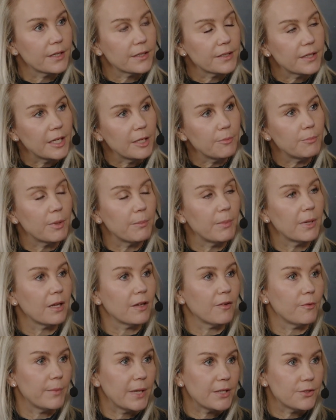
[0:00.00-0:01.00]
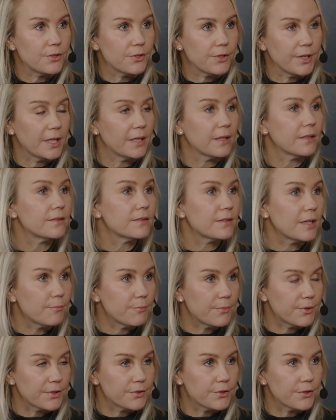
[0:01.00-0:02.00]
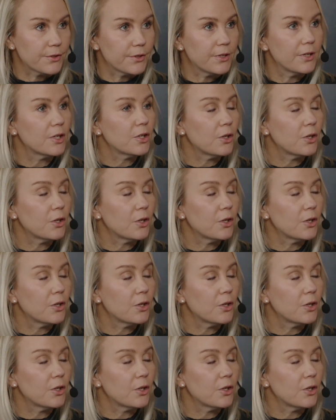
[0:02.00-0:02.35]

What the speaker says: capable of measuring temperature